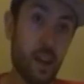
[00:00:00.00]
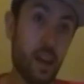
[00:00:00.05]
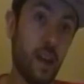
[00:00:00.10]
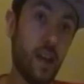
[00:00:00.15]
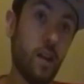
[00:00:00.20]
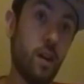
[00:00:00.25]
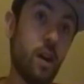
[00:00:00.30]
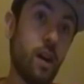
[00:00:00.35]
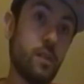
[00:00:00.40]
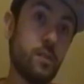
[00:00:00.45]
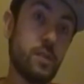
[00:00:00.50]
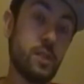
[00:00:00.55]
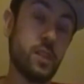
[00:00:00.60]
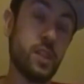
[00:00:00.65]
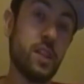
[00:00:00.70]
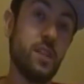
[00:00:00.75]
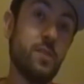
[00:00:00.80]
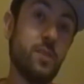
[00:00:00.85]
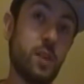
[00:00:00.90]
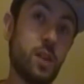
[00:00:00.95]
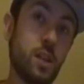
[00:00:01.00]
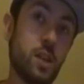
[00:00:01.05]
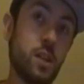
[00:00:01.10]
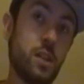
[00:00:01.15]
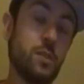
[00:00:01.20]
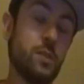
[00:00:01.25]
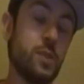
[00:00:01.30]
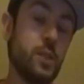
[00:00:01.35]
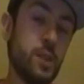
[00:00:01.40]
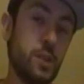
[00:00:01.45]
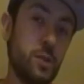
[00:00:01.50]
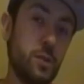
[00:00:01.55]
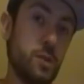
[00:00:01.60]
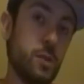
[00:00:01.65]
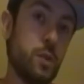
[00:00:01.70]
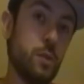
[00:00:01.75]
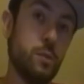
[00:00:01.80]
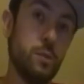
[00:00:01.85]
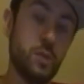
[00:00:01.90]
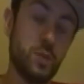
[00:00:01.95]
it obviously involves
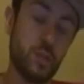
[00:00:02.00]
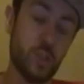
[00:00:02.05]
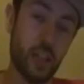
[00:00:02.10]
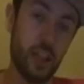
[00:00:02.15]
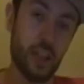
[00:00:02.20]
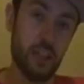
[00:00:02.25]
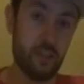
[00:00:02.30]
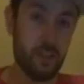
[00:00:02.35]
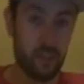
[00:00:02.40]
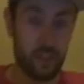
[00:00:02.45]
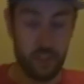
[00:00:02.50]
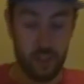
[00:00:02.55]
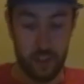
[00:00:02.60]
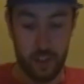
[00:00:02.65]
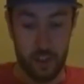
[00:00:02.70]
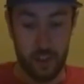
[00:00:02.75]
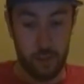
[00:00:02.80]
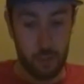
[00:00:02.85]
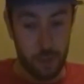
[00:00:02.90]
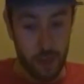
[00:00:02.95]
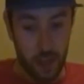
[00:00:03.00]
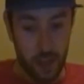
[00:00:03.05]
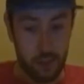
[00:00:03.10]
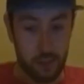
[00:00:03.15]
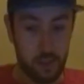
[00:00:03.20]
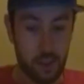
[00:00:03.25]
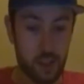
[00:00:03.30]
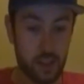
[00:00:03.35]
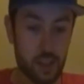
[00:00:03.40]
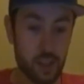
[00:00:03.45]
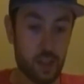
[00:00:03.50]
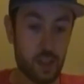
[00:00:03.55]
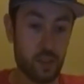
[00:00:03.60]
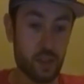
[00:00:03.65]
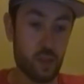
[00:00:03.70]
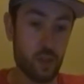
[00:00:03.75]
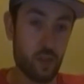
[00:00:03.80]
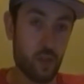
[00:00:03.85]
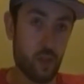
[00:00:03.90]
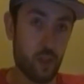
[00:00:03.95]
YouTube's changes in its
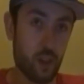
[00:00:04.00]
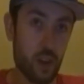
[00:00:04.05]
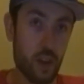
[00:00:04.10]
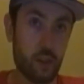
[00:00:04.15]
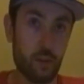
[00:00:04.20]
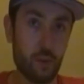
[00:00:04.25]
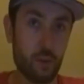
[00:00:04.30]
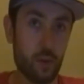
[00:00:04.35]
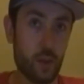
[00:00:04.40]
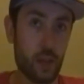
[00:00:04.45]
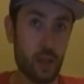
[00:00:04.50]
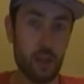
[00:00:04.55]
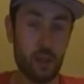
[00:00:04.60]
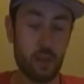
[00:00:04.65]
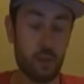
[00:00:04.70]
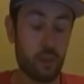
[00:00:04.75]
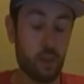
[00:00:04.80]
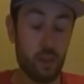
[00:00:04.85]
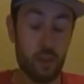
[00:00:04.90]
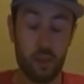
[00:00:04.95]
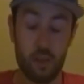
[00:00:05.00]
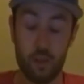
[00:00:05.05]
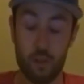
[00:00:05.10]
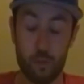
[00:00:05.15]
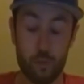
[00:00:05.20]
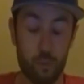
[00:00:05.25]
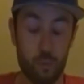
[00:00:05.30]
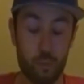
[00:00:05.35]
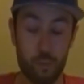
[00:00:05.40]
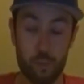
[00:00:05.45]
policies and stuff. And there's no